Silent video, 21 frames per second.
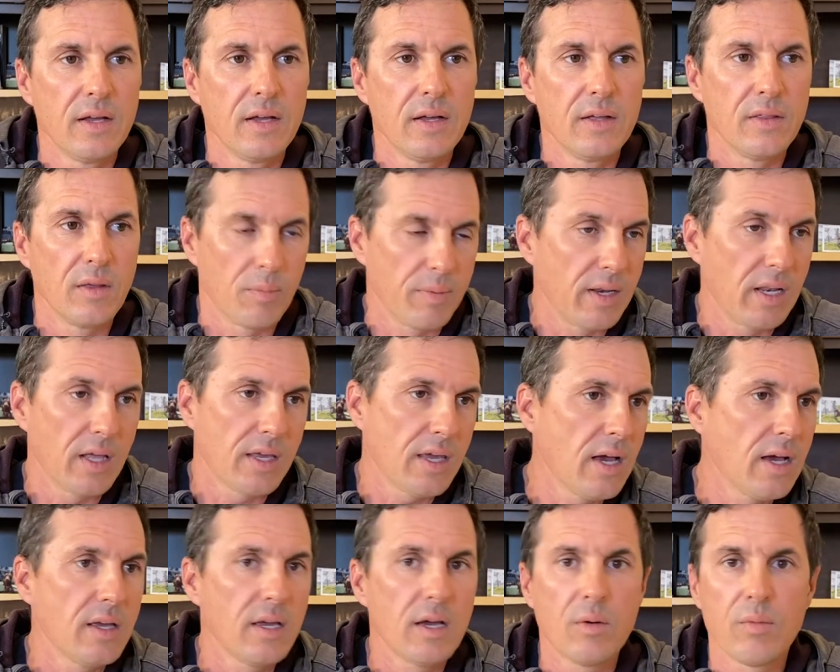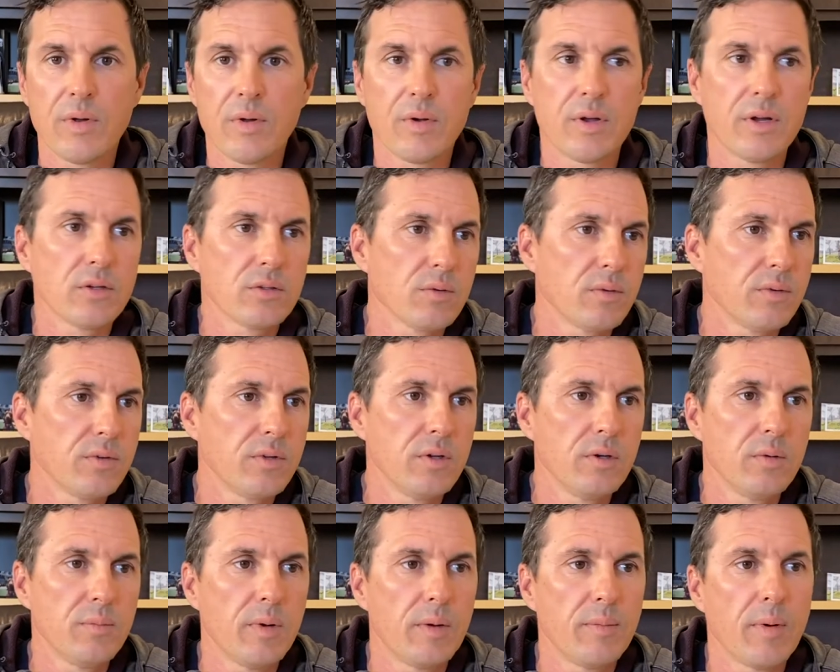they'll be like, yeah, yeah, here's what we'll
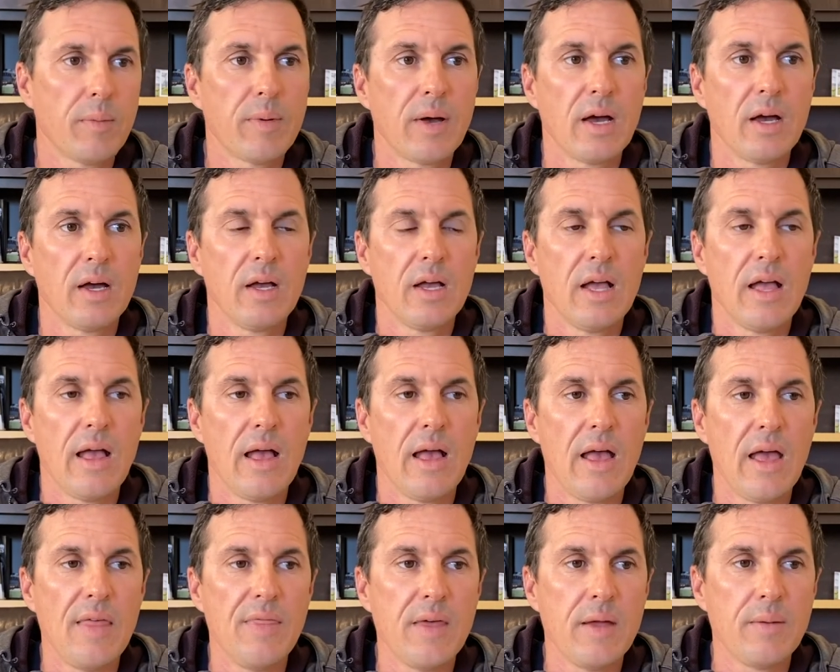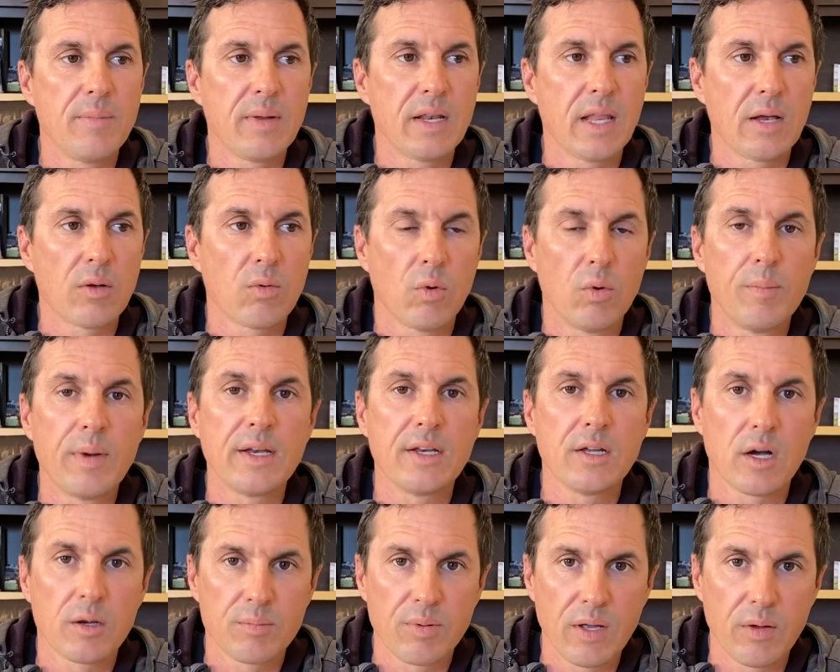do, blah, blah, blah. And then be like, will my
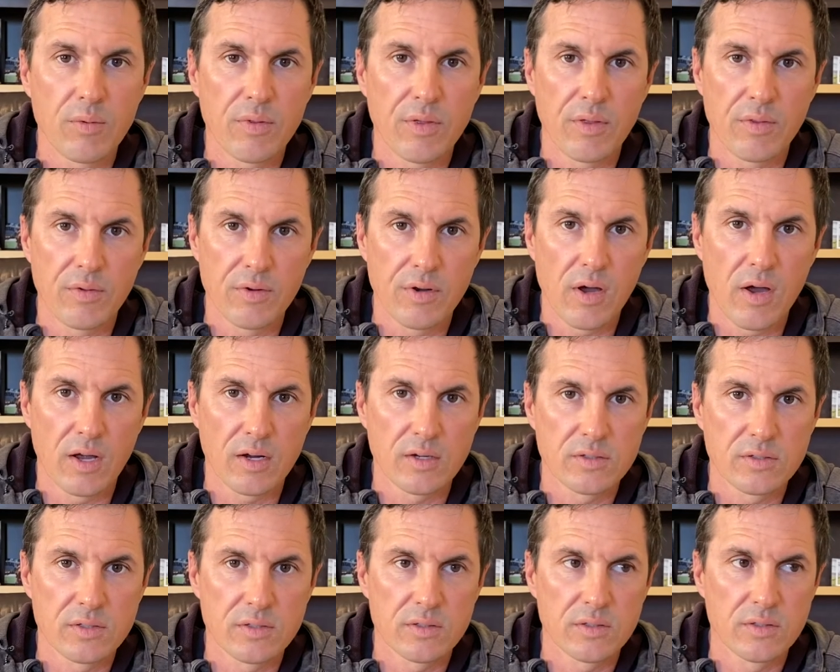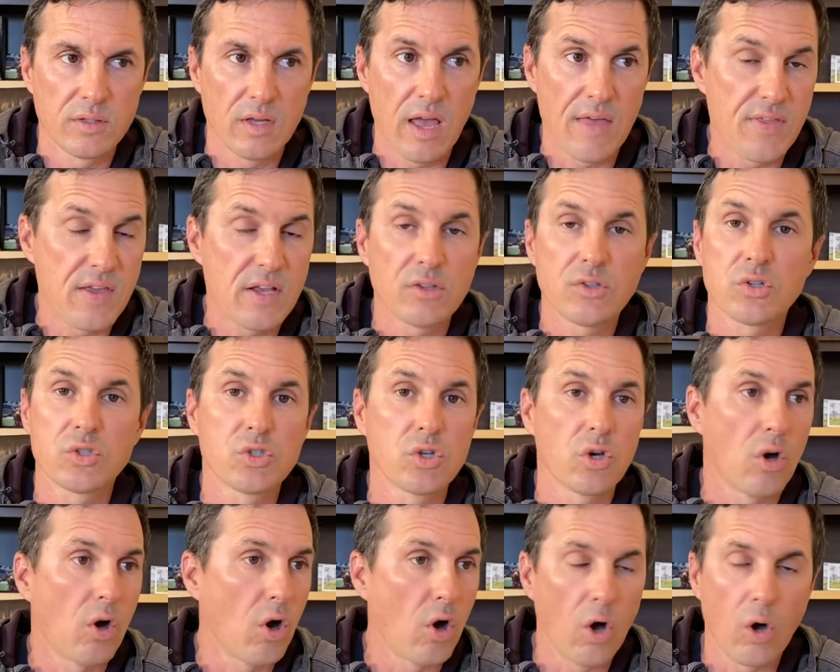dog play with other dogs? And the answer is
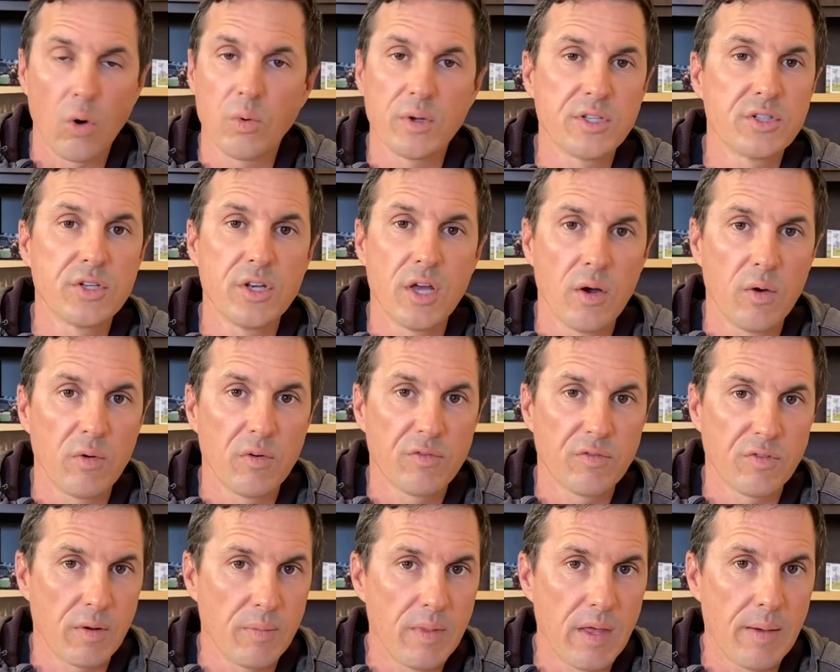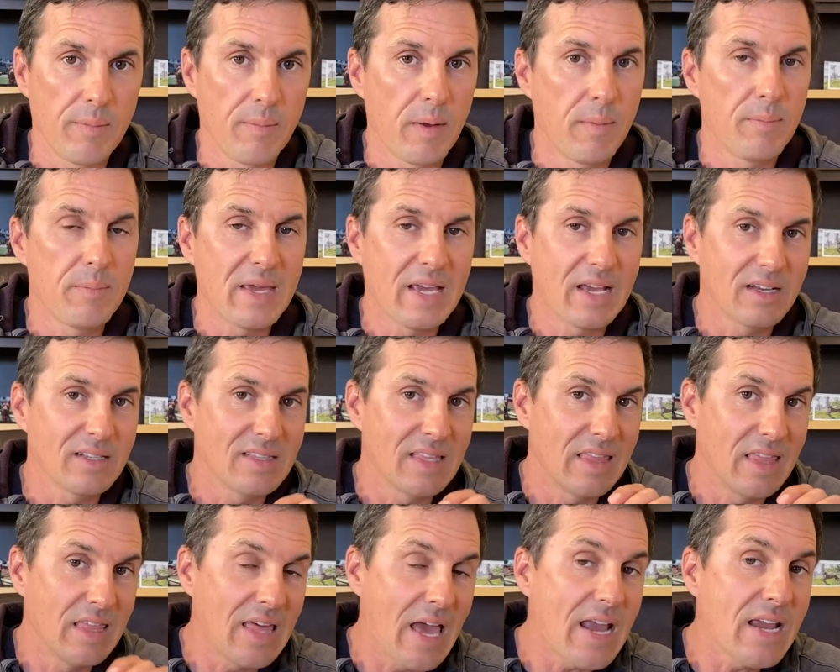always no from them because
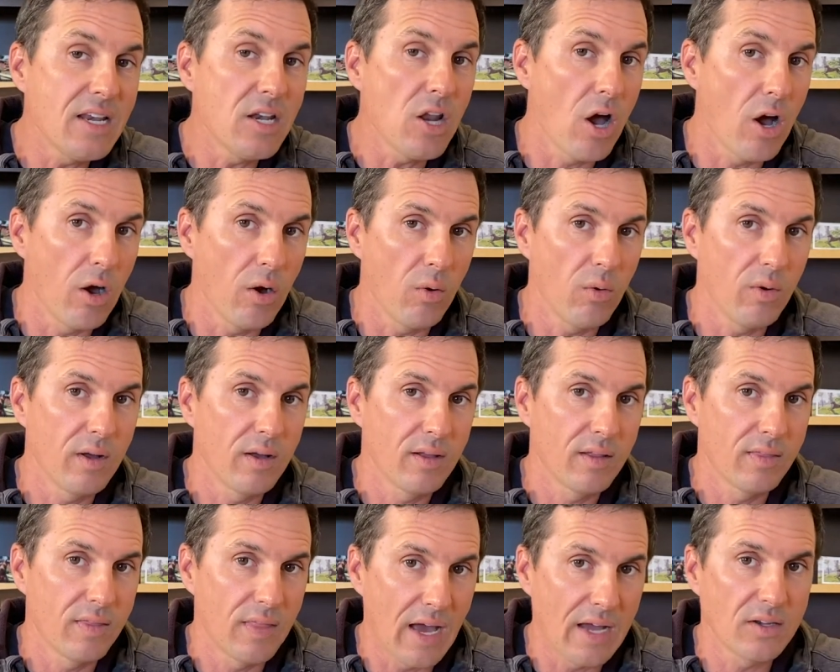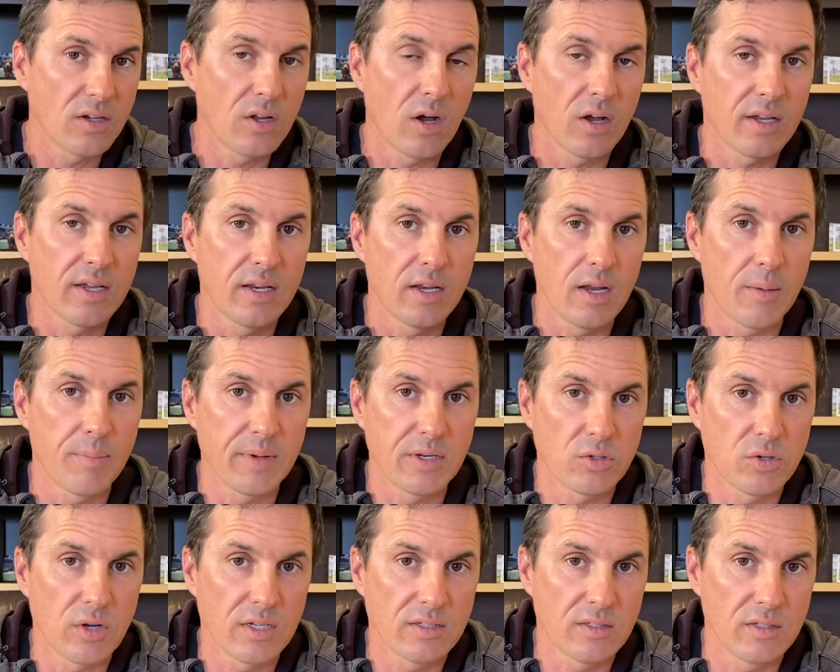they know that dog cannot be
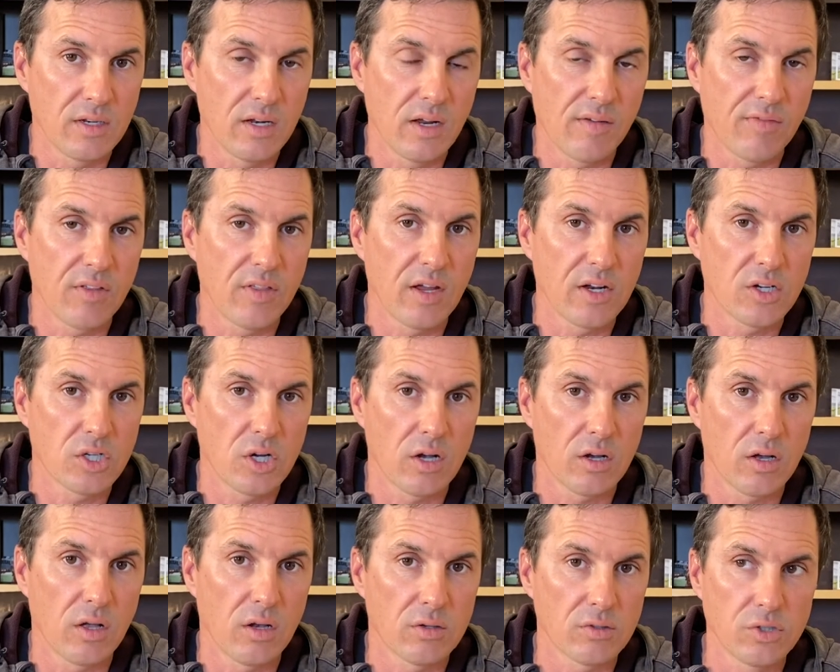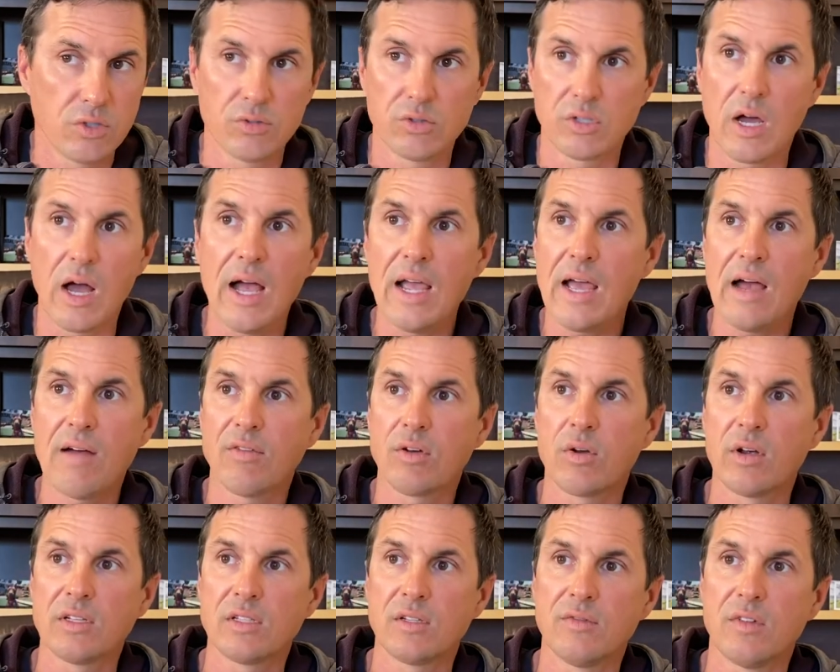trusted after that shot collar is used. I have
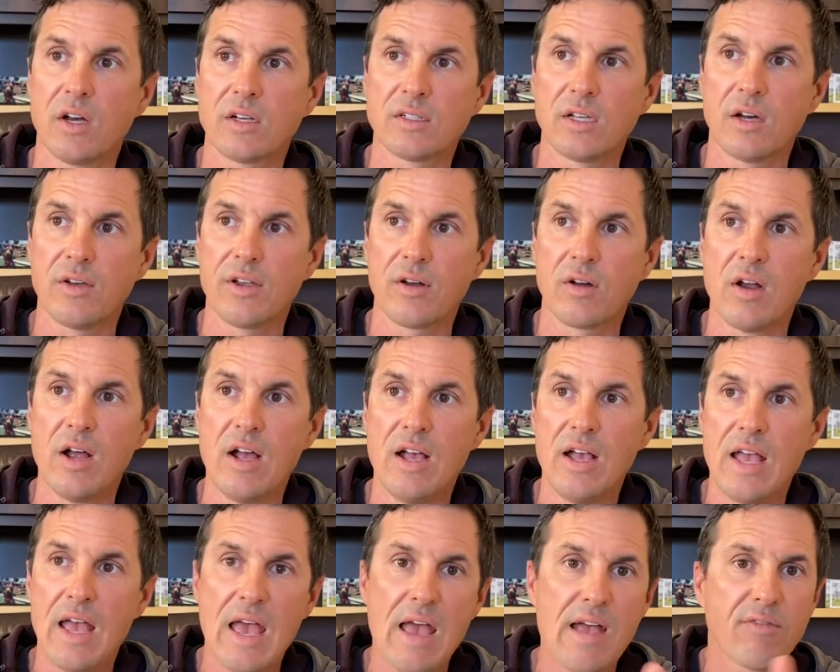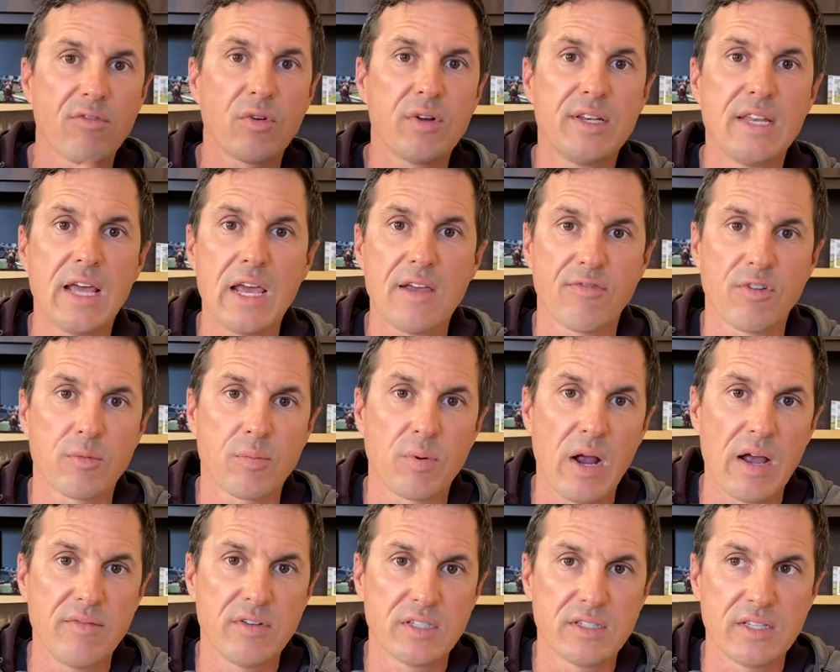aggressive dogs out here every day for
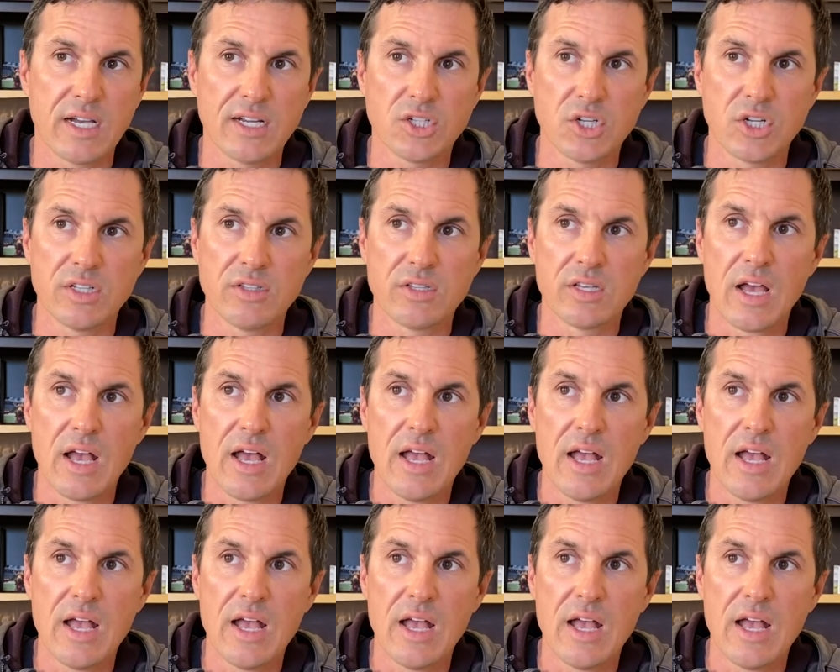private sessions,